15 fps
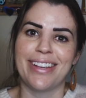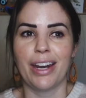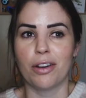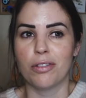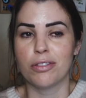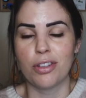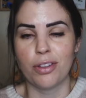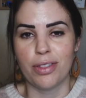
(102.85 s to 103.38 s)
And I
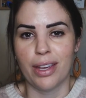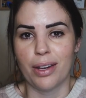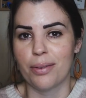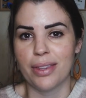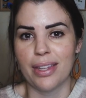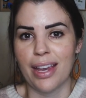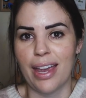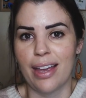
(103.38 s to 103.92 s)
also think
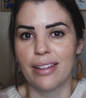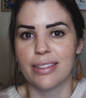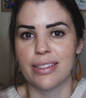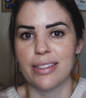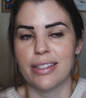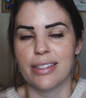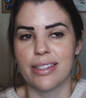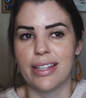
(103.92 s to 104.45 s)
with the
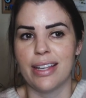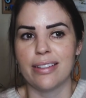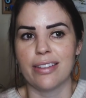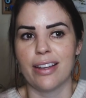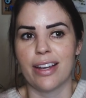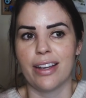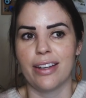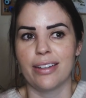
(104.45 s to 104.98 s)
carelessness, there's
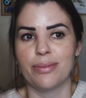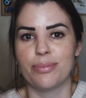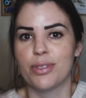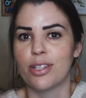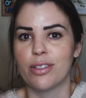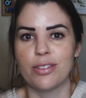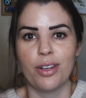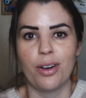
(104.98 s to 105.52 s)
like a
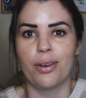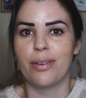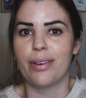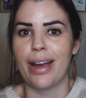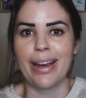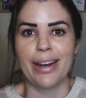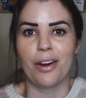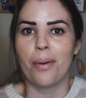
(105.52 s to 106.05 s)

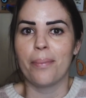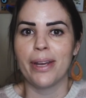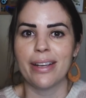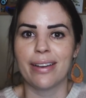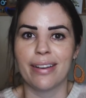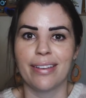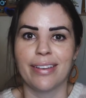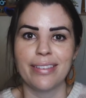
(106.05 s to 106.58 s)
socioeconomic
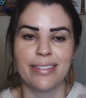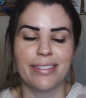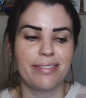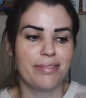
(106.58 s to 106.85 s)
uh,